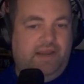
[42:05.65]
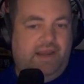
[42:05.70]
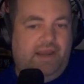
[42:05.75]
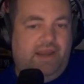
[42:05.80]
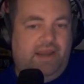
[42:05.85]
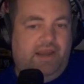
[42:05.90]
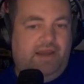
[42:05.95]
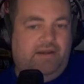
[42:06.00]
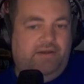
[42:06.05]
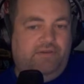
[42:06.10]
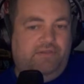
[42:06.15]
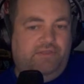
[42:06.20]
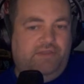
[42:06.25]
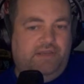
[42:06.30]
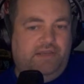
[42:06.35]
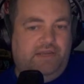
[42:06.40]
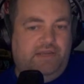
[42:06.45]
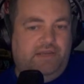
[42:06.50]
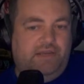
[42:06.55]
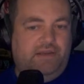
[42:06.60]
and
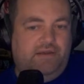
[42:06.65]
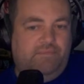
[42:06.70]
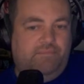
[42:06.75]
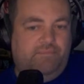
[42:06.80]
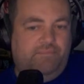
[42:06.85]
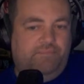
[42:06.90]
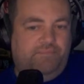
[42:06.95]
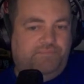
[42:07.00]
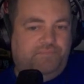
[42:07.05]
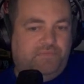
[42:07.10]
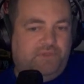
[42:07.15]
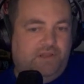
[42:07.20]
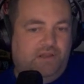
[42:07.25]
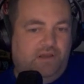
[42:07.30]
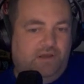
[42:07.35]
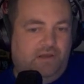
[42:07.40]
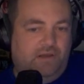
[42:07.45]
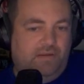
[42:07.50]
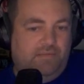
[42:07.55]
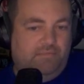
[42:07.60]
the
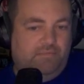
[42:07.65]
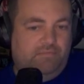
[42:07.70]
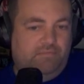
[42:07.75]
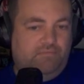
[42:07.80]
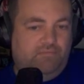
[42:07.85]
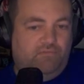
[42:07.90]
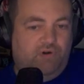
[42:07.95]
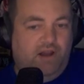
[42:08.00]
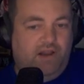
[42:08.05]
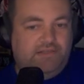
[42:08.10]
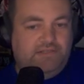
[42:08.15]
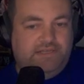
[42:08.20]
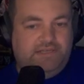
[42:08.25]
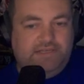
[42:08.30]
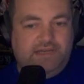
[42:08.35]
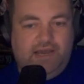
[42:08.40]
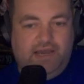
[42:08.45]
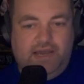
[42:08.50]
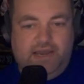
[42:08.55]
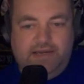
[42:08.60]
Rising
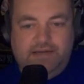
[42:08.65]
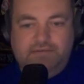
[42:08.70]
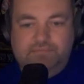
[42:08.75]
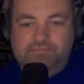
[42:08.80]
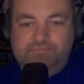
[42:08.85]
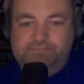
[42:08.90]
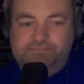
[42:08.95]
Tide.